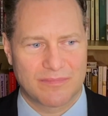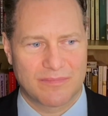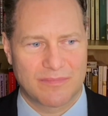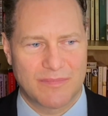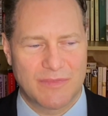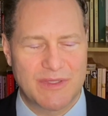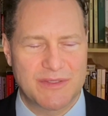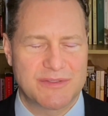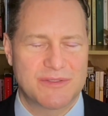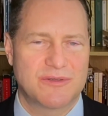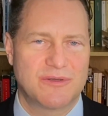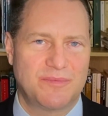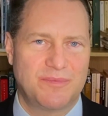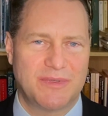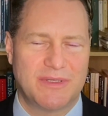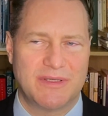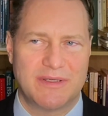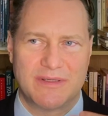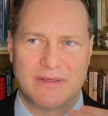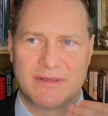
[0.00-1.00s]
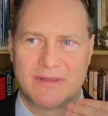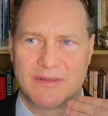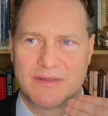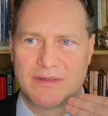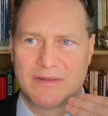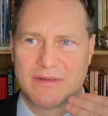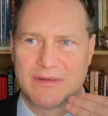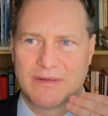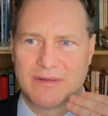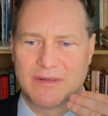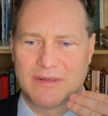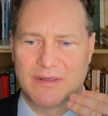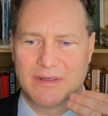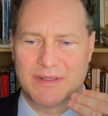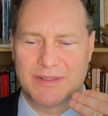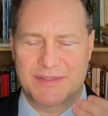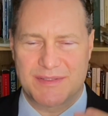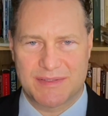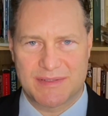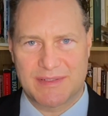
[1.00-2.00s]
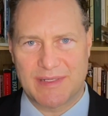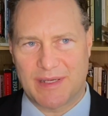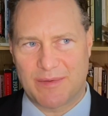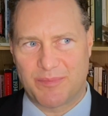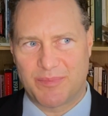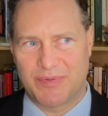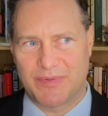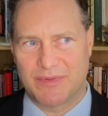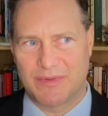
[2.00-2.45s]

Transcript: This could be a step